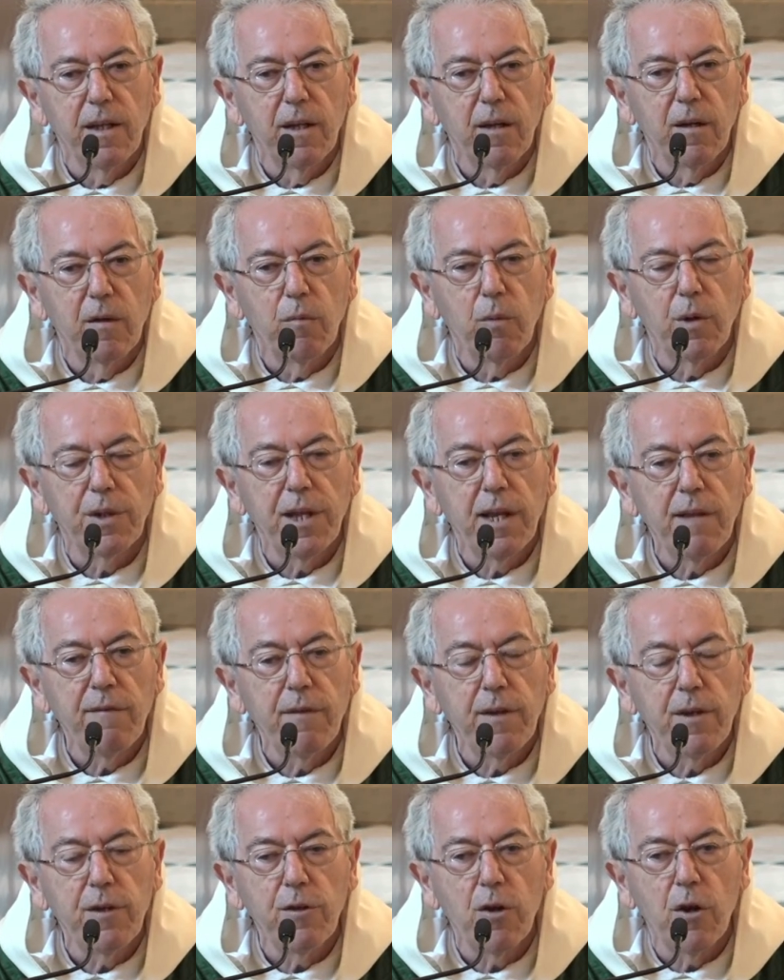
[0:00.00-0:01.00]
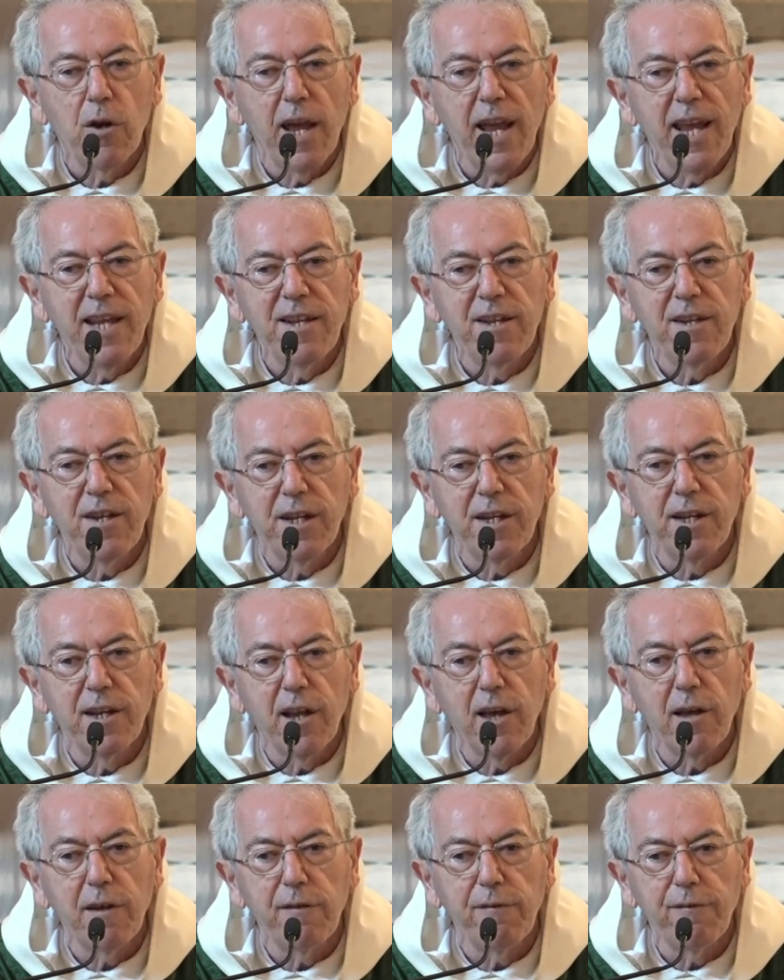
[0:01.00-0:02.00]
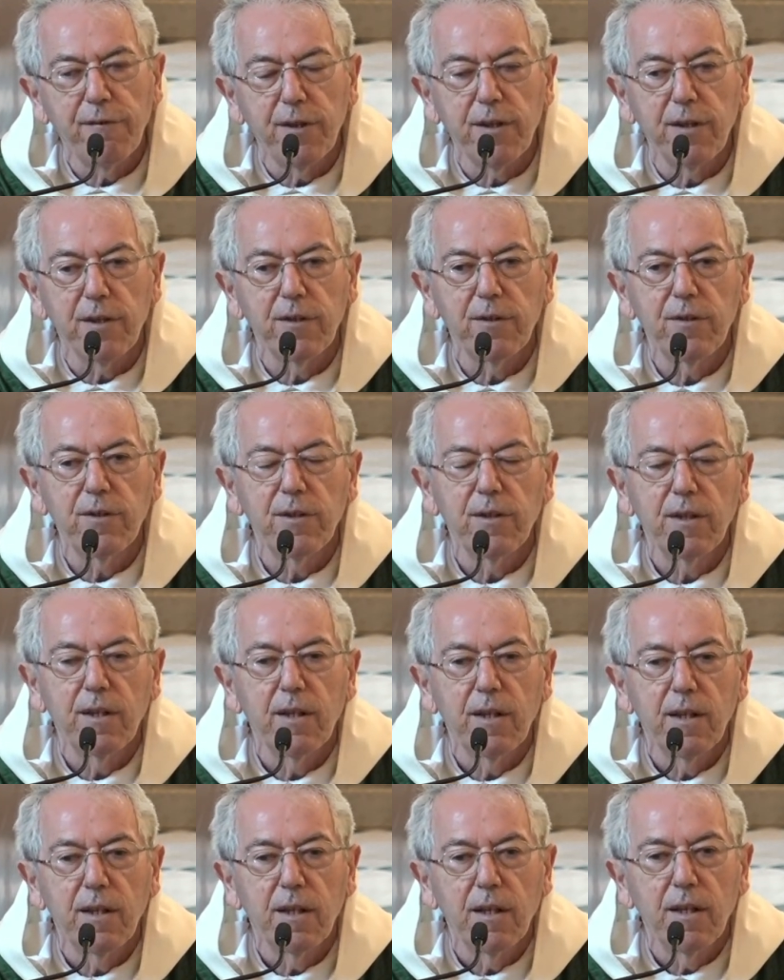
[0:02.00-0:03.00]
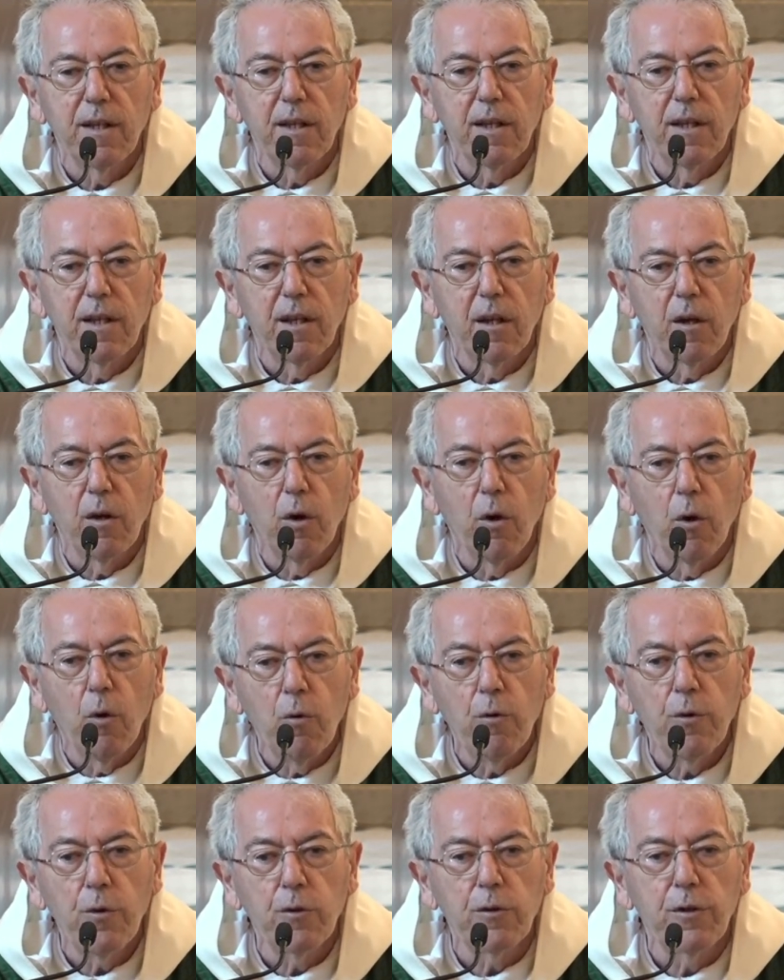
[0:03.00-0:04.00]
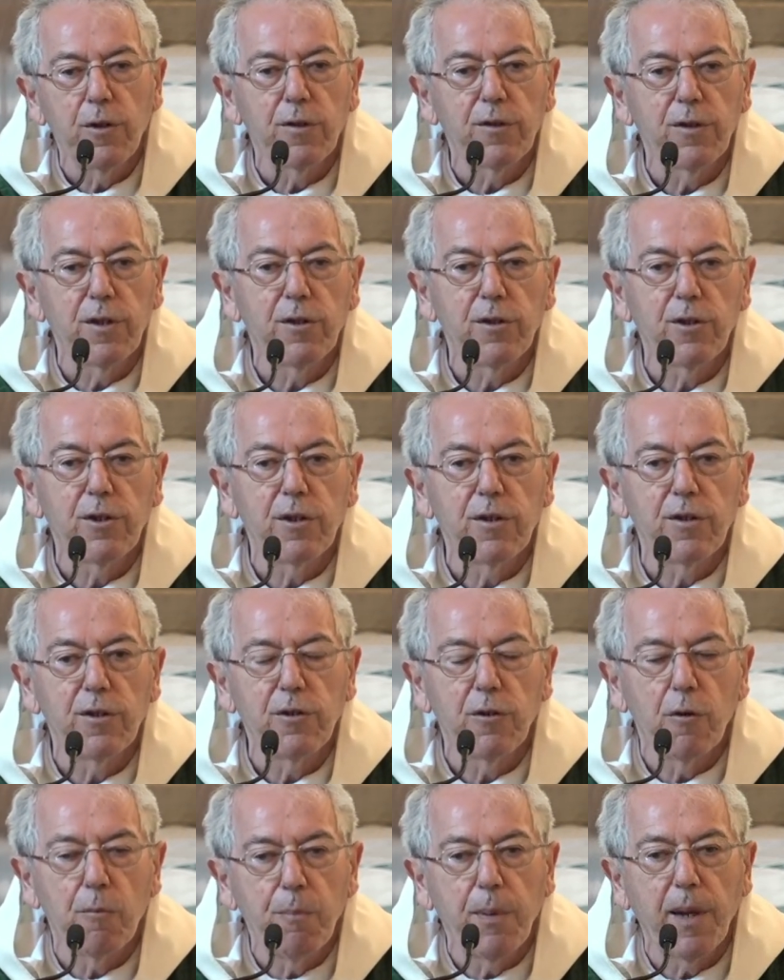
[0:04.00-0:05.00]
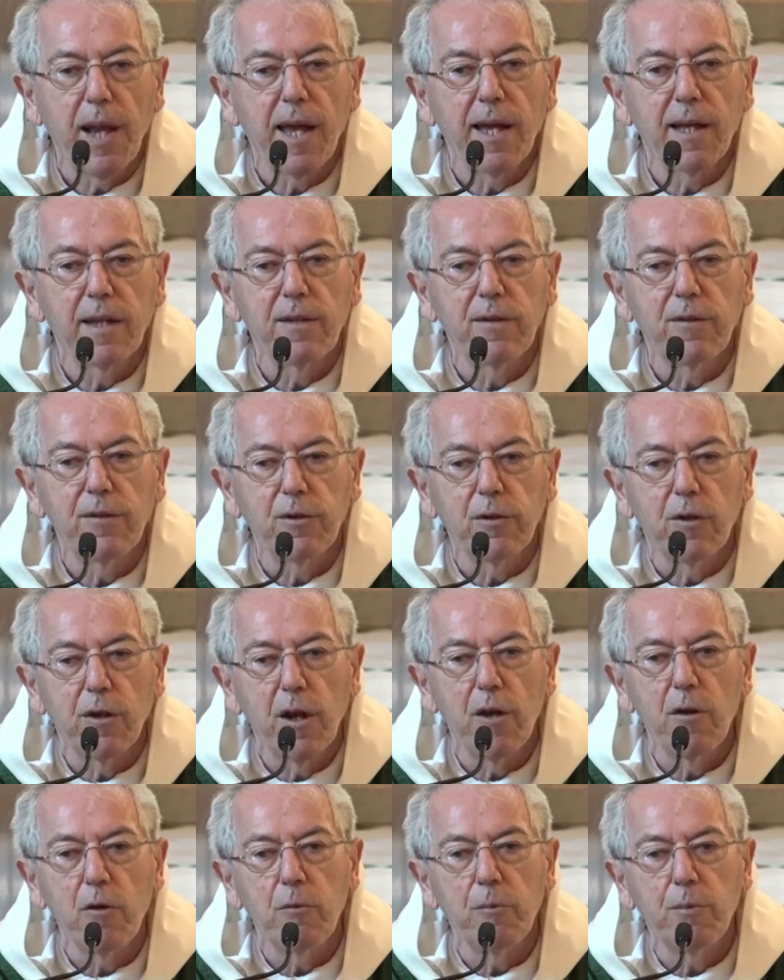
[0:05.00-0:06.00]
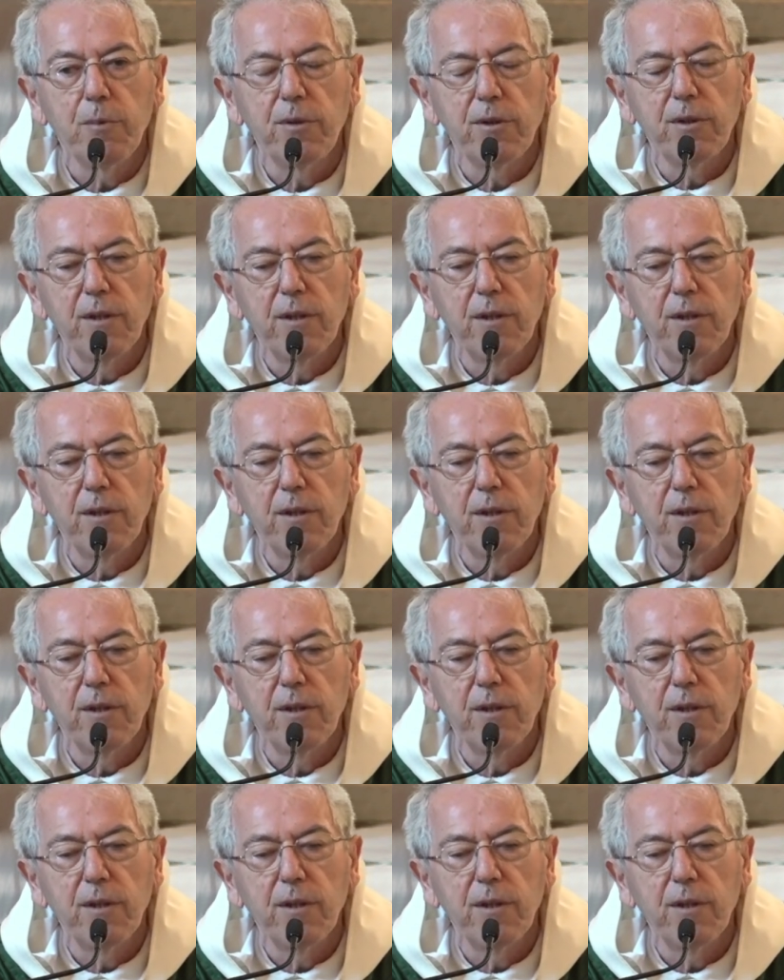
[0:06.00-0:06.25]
Whatever your end in life is, all your decisions, your plans, your hopes